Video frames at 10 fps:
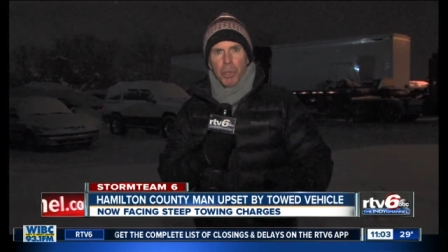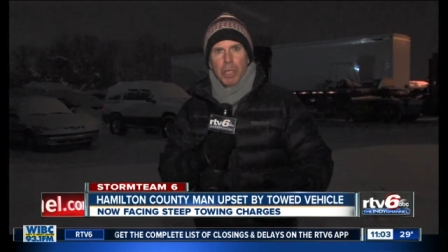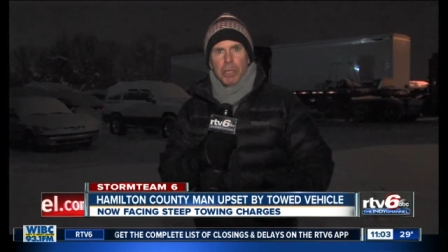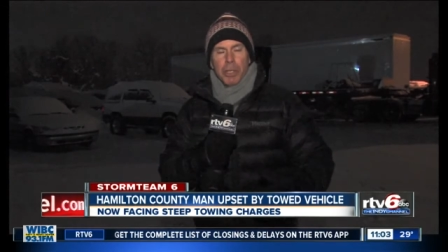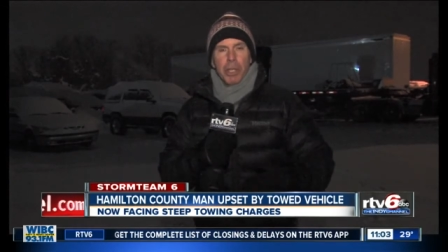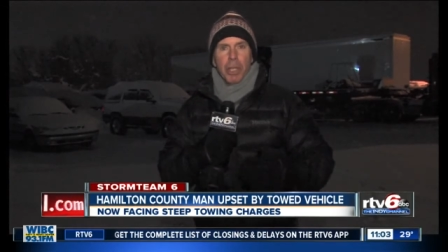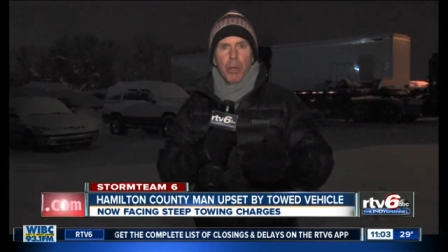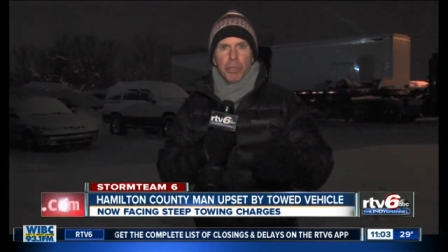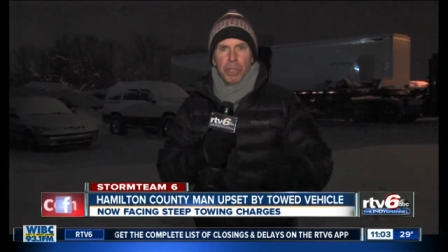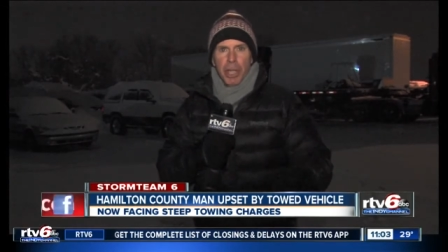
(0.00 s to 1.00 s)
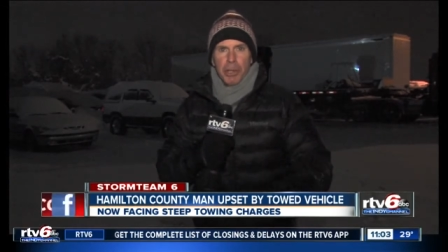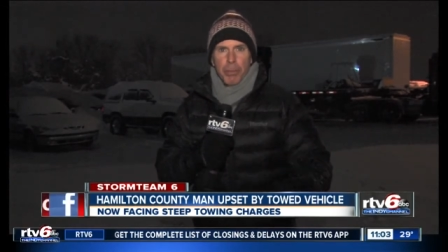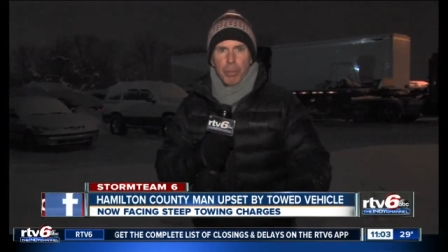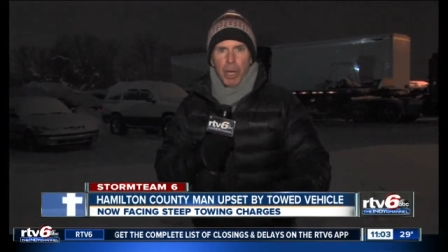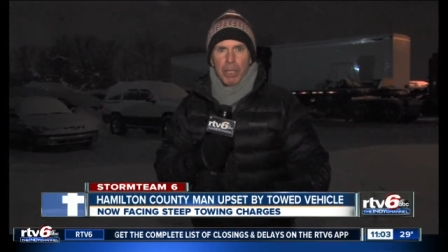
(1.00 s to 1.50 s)
willing to negotiate
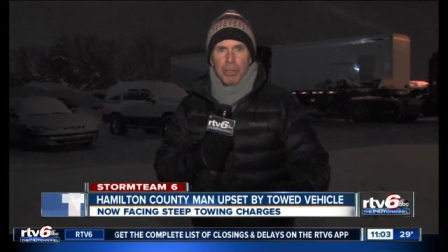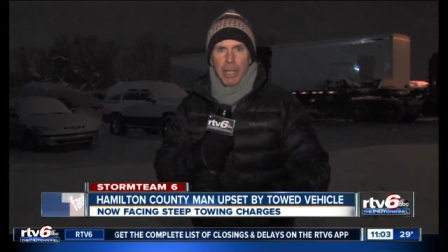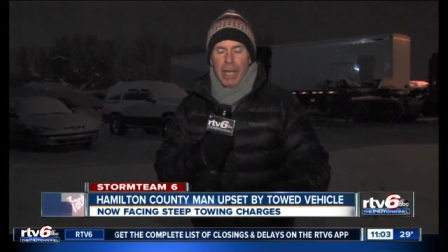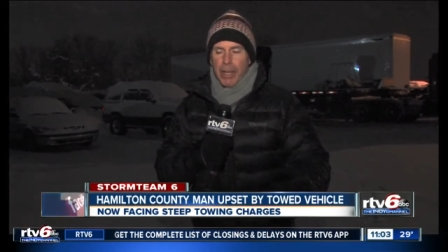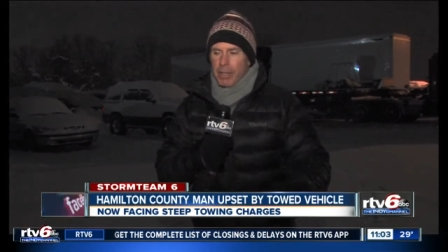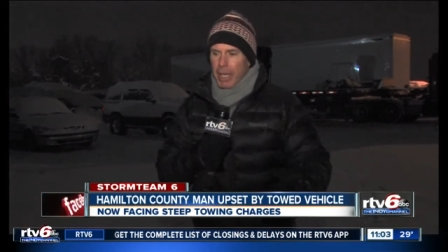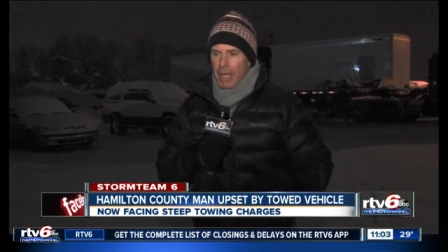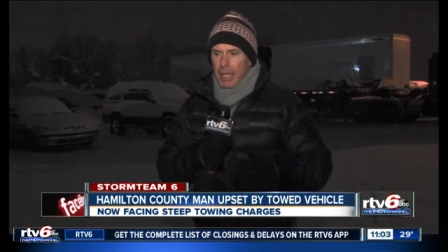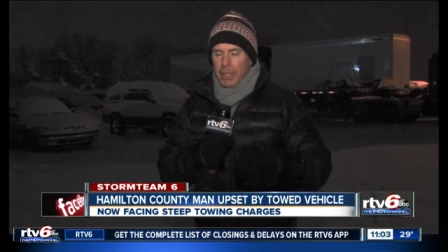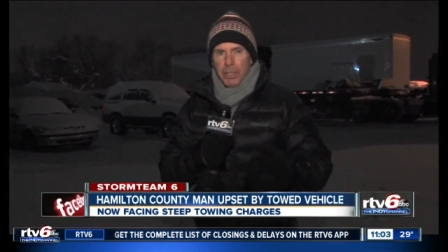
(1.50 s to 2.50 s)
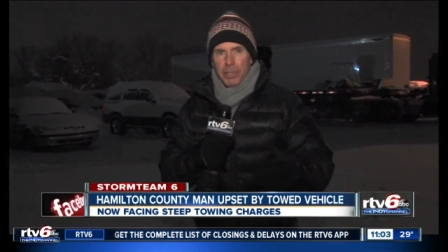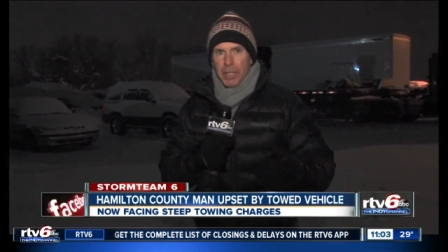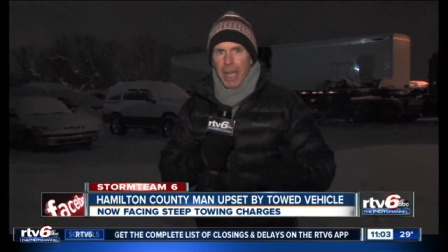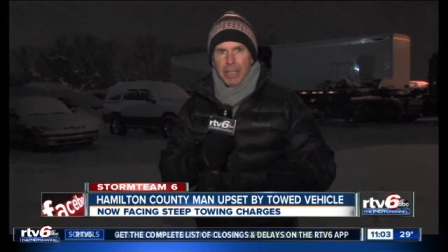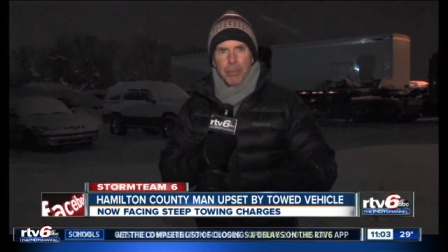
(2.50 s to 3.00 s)
the price down. He says
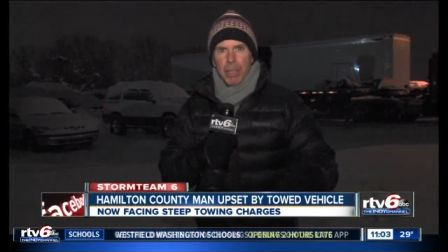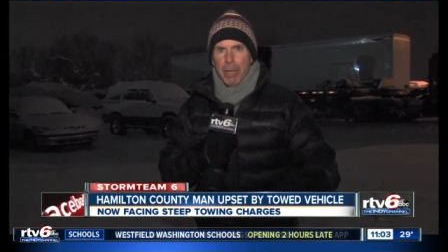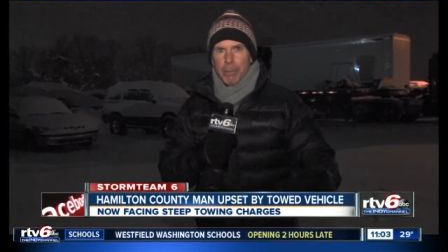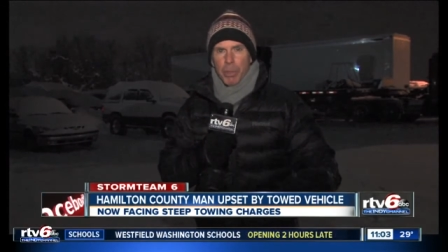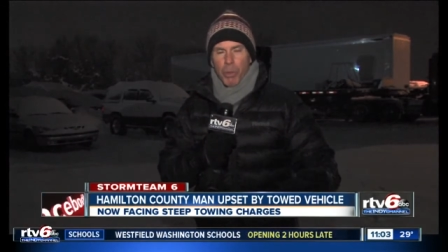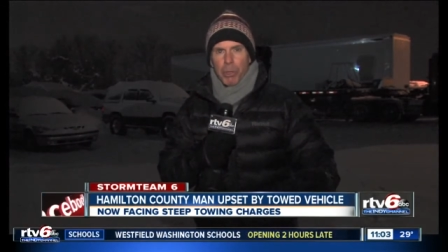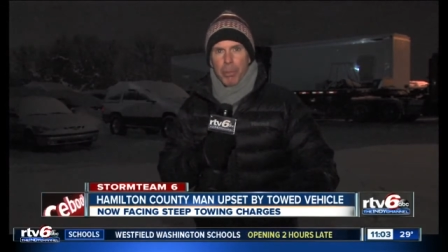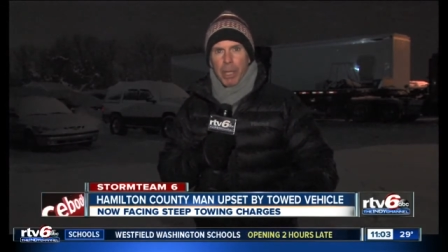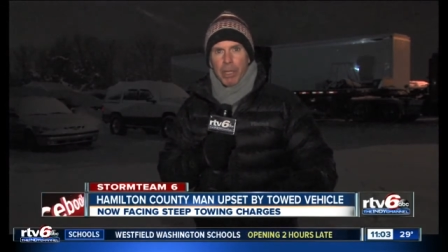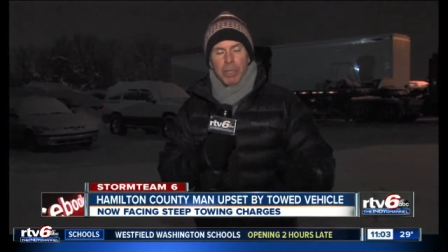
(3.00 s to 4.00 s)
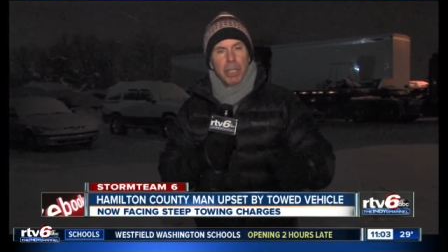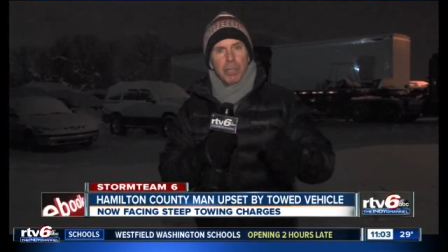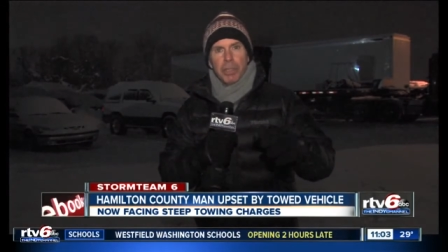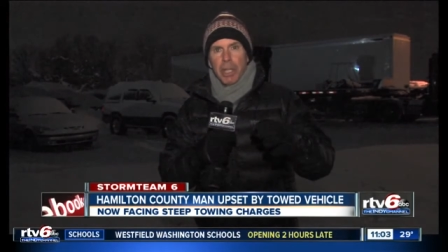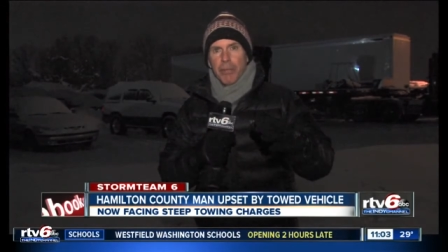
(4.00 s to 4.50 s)
he hasn't been able to work because he
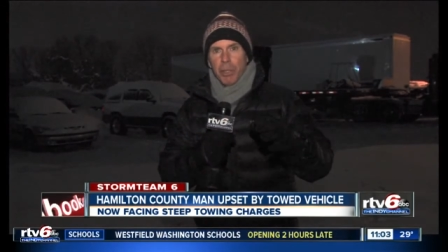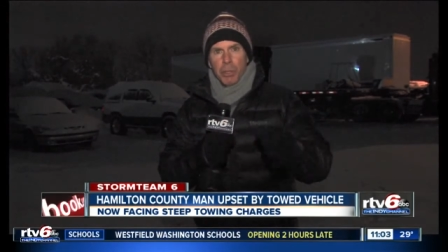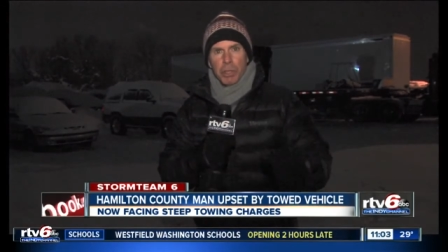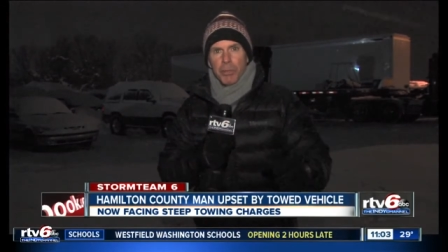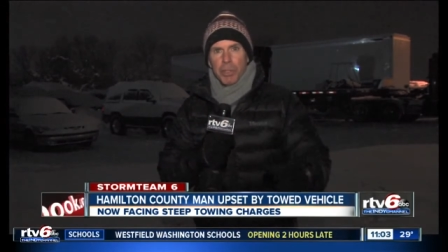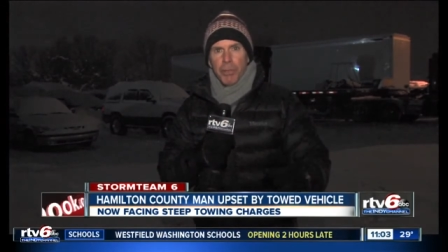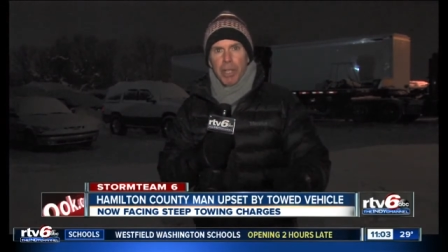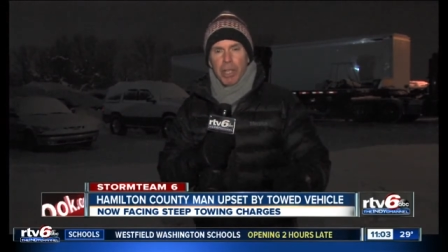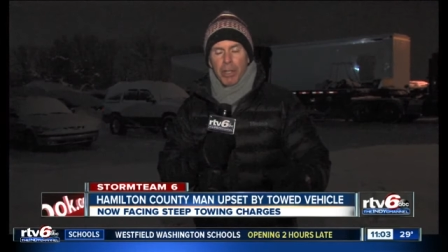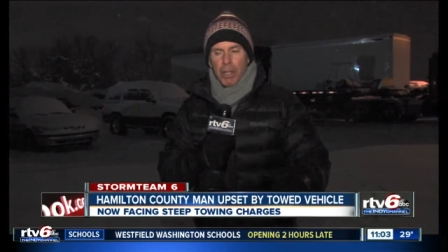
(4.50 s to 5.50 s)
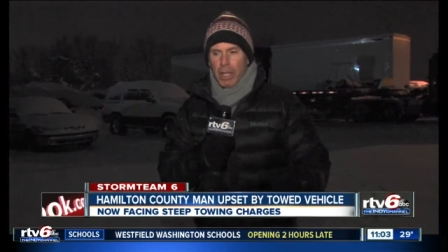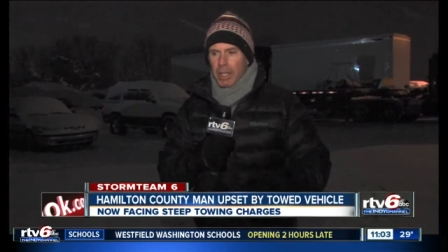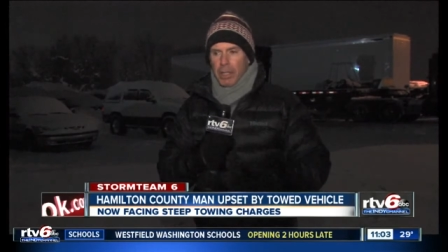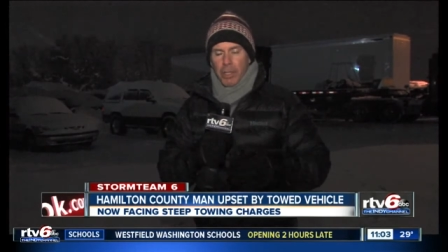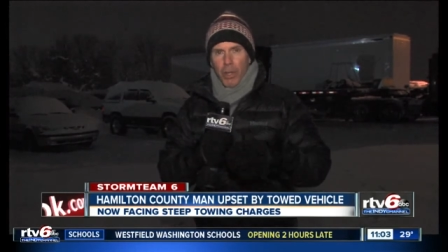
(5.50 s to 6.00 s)
doesn't have use of his vehicle,
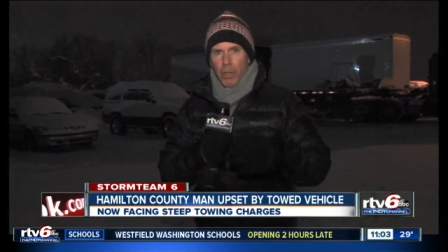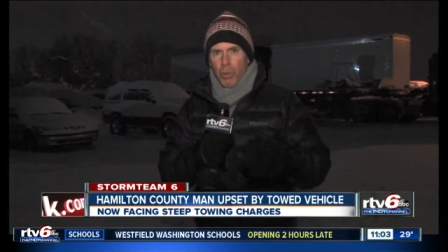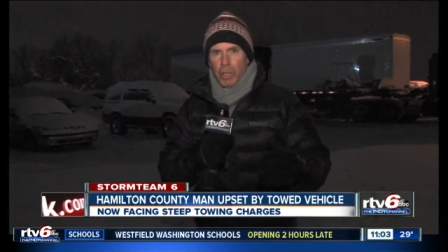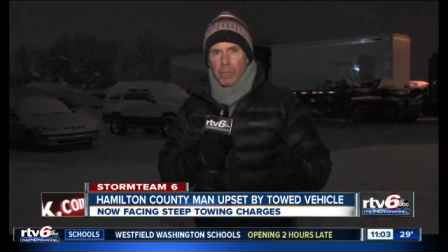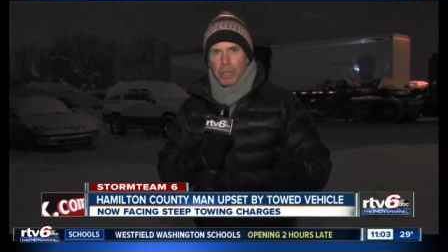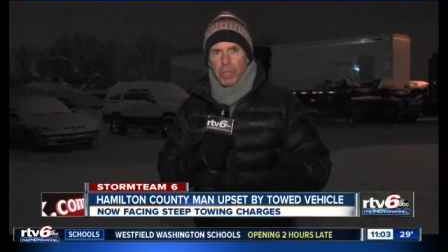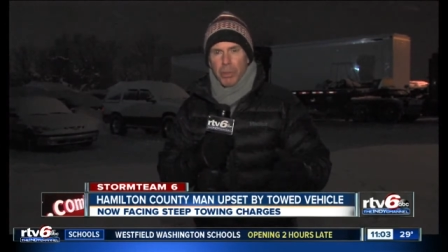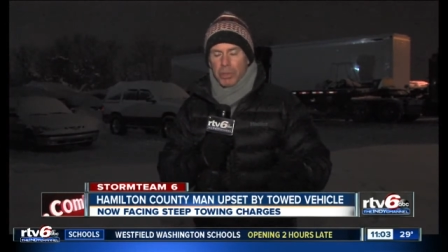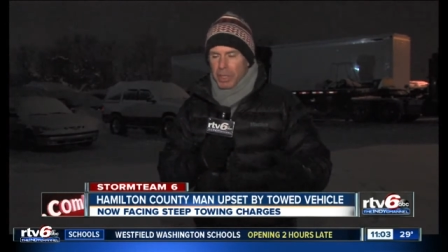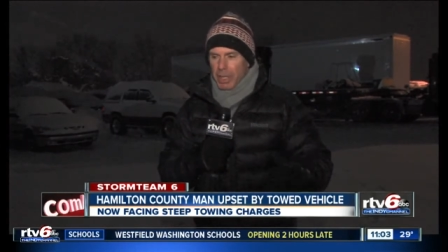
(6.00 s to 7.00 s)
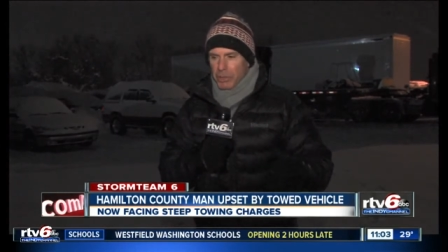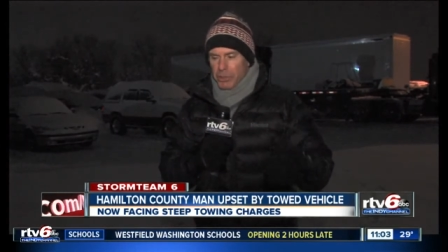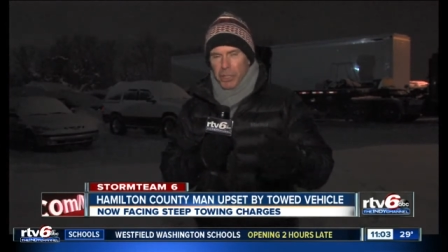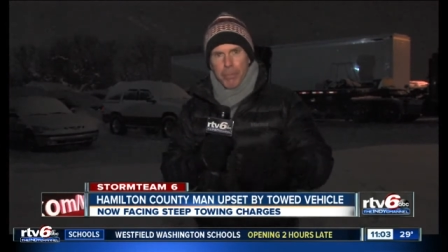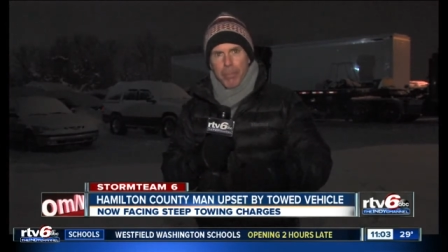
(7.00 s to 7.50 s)
and all he wants to do is get
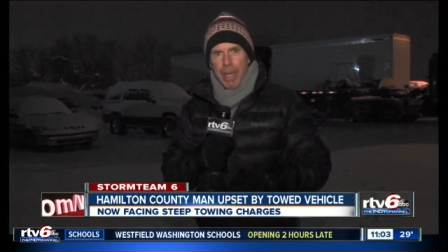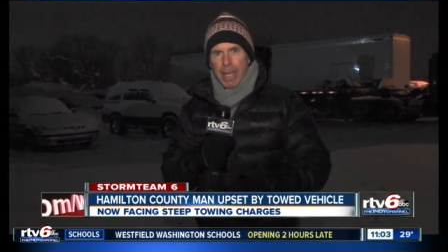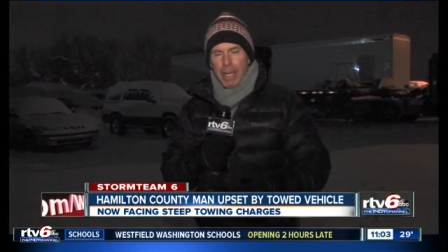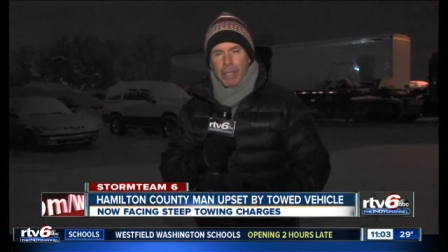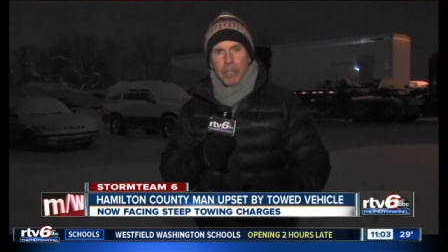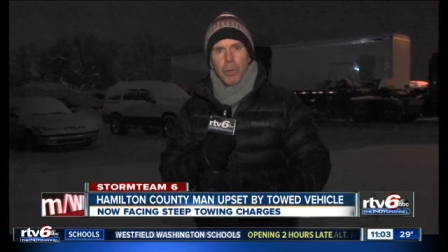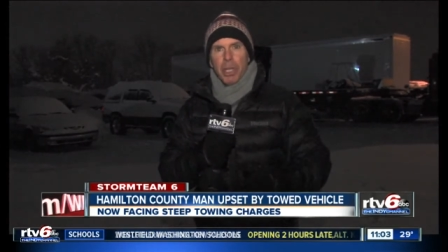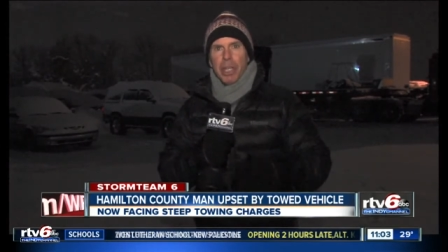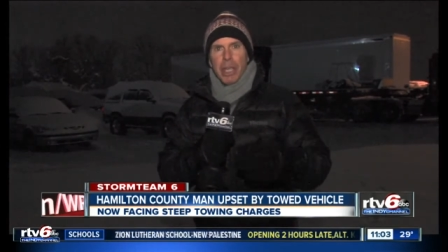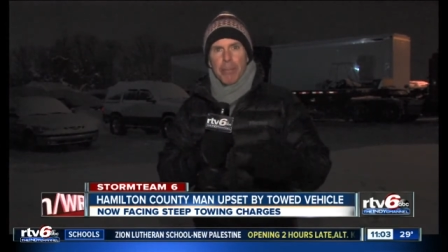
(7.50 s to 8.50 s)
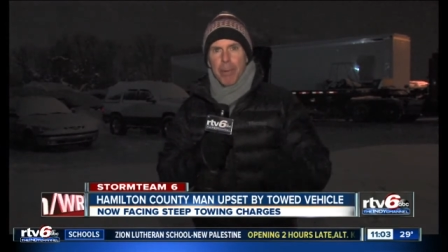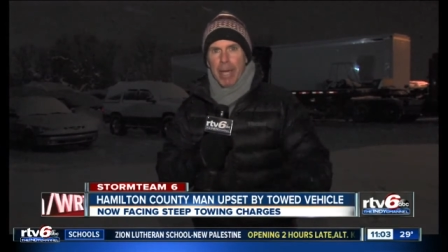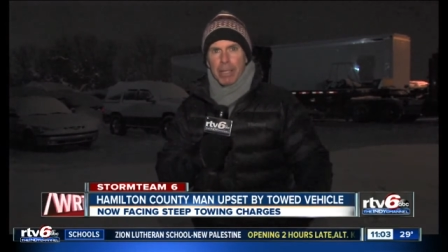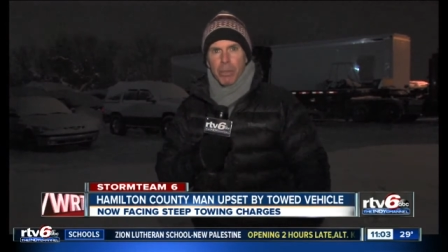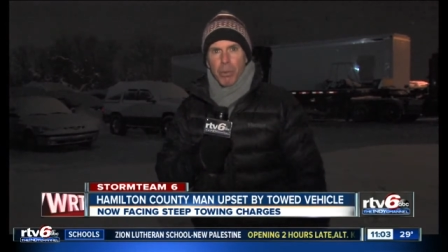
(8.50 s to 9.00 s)
his Jeep back so he can get
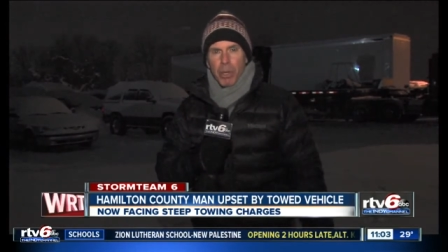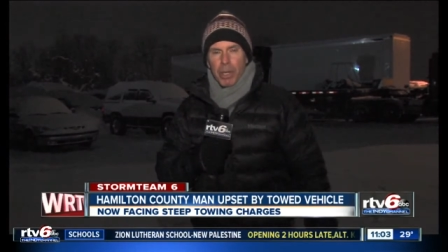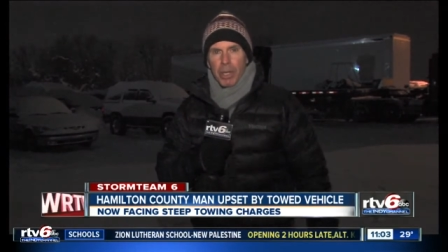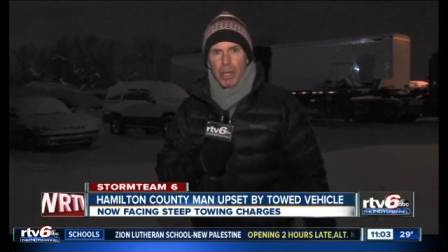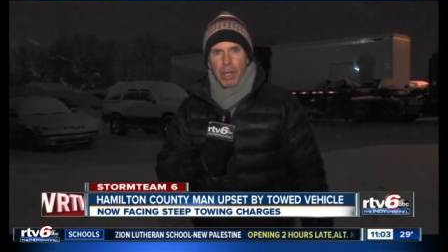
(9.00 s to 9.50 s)
back to work.